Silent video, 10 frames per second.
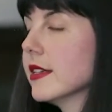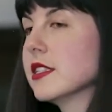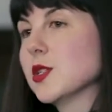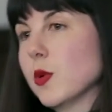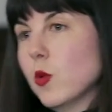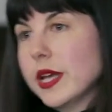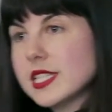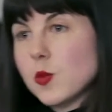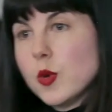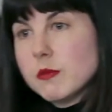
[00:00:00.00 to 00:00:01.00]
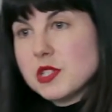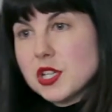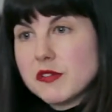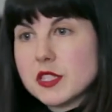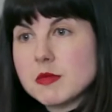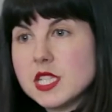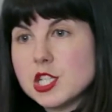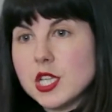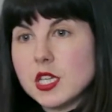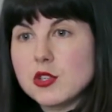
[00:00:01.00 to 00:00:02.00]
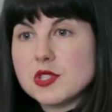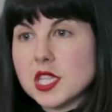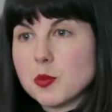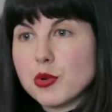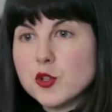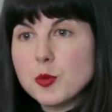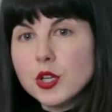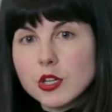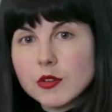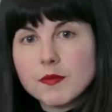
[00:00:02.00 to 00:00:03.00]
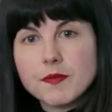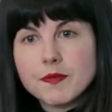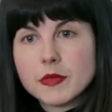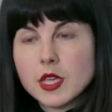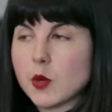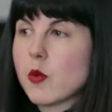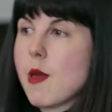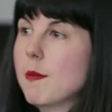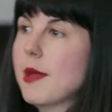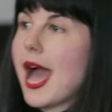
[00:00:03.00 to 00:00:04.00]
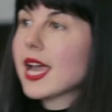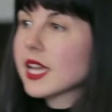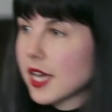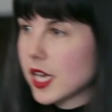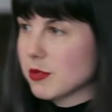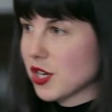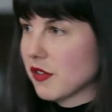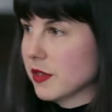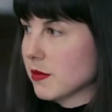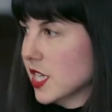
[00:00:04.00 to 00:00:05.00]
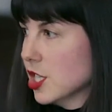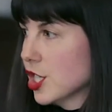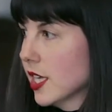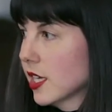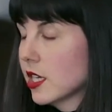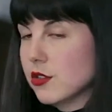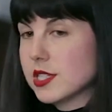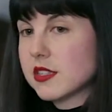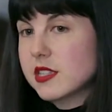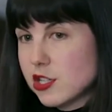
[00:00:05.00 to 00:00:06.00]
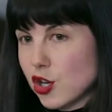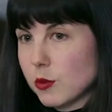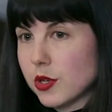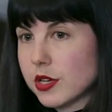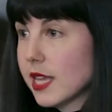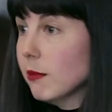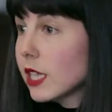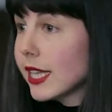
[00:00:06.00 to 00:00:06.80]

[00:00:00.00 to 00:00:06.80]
So we went and we observed them teaching using the print book. We went back and observed them teaching using the digital book. Same